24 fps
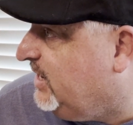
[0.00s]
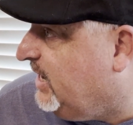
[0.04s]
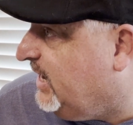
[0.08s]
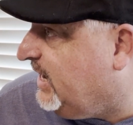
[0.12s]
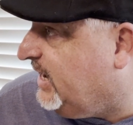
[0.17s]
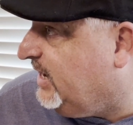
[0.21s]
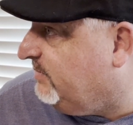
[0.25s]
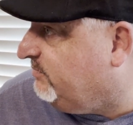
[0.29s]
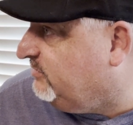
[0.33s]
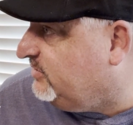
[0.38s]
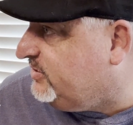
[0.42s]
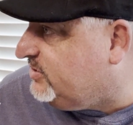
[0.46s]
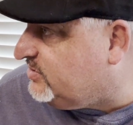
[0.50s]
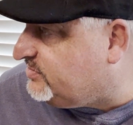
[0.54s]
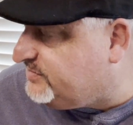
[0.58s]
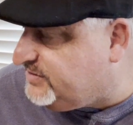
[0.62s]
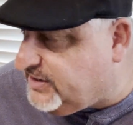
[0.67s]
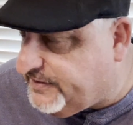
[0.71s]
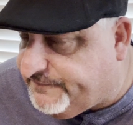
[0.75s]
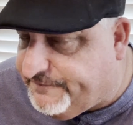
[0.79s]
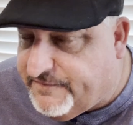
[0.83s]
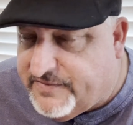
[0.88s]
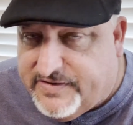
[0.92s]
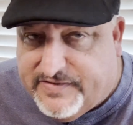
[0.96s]
A little
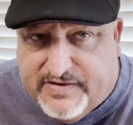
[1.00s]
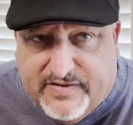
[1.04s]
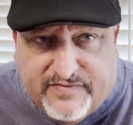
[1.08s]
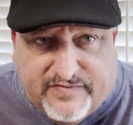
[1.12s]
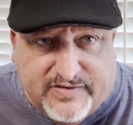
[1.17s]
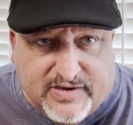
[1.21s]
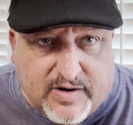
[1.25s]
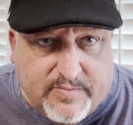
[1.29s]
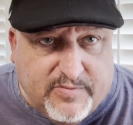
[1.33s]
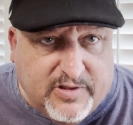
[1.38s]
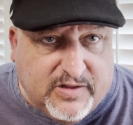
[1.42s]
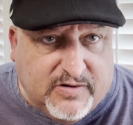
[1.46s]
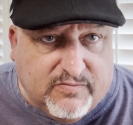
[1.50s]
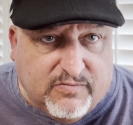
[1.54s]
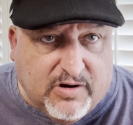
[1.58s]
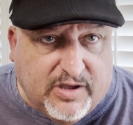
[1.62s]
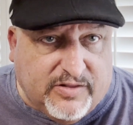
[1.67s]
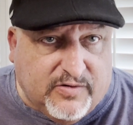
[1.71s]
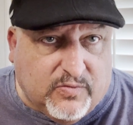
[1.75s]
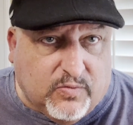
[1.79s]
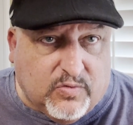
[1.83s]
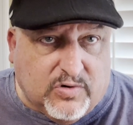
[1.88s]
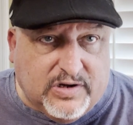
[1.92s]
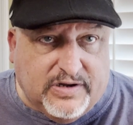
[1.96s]
different than some of their
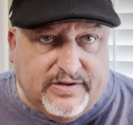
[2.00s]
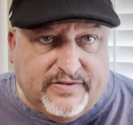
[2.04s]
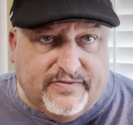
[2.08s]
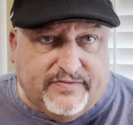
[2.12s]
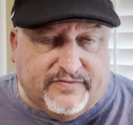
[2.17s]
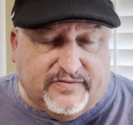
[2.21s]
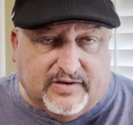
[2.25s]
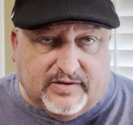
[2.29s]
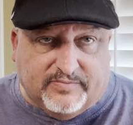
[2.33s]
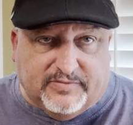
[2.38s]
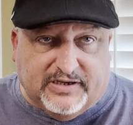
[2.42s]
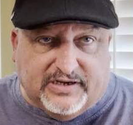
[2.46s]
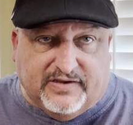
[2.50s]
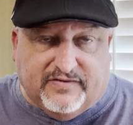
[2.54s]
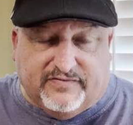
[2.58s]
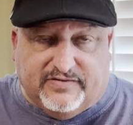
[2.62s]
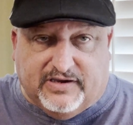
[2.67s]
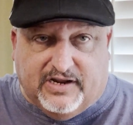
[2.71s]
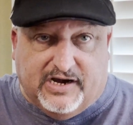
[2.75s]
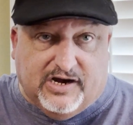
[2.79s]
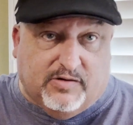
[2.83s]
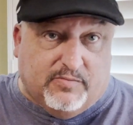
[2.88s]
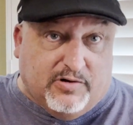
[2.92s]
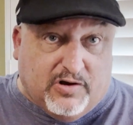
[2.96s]
other ones. Like I
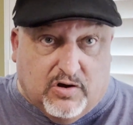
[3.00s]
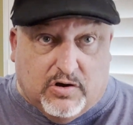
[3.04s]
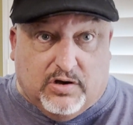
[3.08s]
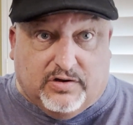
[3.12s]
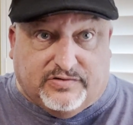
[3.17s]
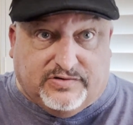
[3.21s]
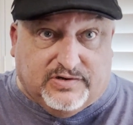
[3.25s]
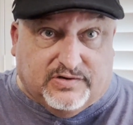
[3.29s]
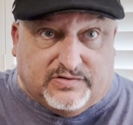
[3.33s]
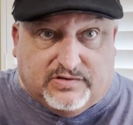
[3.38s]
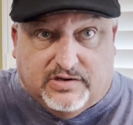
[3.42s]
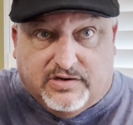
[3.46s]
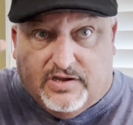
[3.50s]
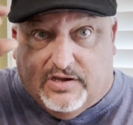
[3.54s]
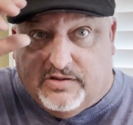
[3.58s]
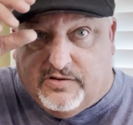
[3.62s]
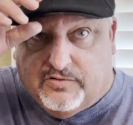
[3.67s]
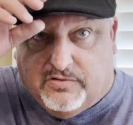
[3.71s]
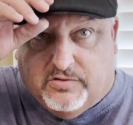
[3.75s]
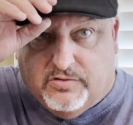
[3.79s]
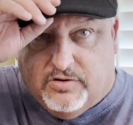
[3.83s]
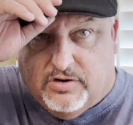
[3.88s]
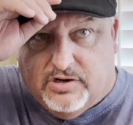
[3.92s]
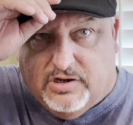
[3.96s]
said, everybody, it's just
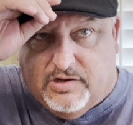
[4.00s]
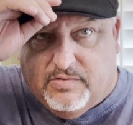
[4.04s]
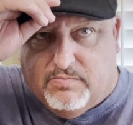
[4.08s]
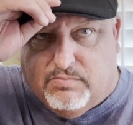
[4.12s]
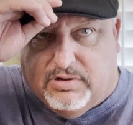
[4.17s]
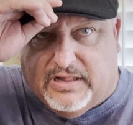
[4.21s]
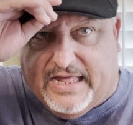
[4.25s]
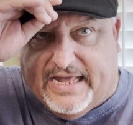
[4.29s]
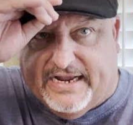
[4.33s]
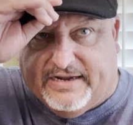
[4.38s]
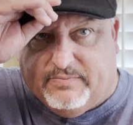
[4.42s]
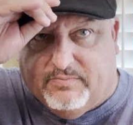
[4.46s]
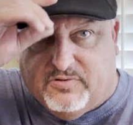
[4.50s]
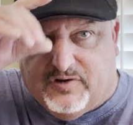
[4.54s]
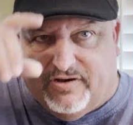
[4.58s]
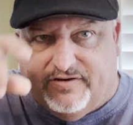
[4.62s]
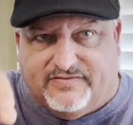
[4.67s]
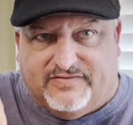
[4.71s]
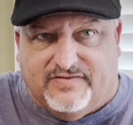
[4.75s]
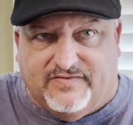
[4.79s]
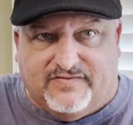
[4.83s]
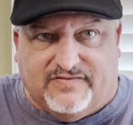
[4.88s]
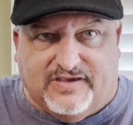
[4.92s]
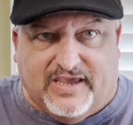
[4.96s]
another black
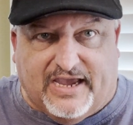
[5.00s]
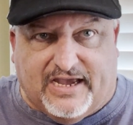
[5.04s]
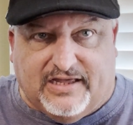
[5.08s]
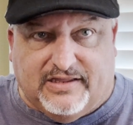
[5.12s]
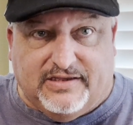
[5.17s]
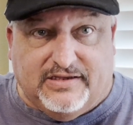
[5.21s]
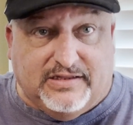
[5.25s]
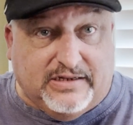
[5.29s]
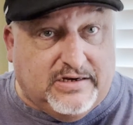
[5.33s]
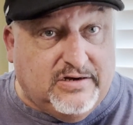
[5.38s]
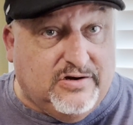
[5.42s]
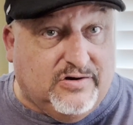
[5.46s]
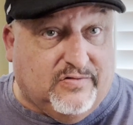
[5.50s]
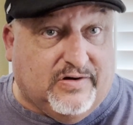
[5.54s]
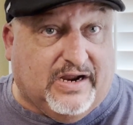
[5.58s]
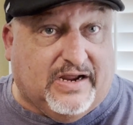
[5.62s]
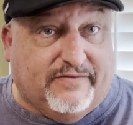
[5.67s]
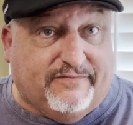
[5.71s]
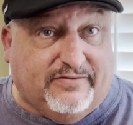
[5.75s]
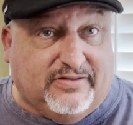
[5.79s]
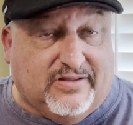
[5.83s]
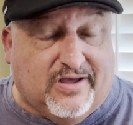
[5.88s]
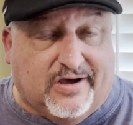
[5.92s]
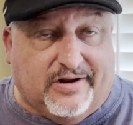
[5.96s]
Boston Scally, and they do
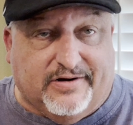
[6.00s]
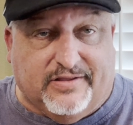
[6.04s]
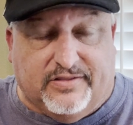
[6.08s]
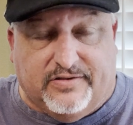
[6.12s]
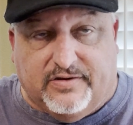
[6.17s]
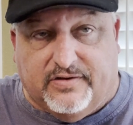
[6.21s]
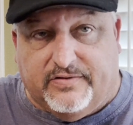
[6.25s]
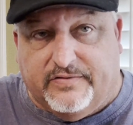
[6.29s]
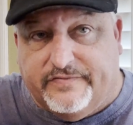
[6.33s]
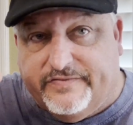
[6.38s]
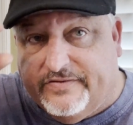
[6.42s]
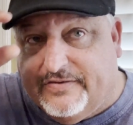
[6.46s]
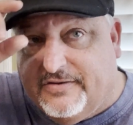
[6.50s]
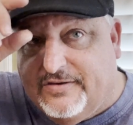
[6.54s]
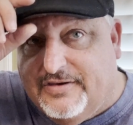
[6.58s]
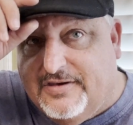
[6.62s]
have a lot of those.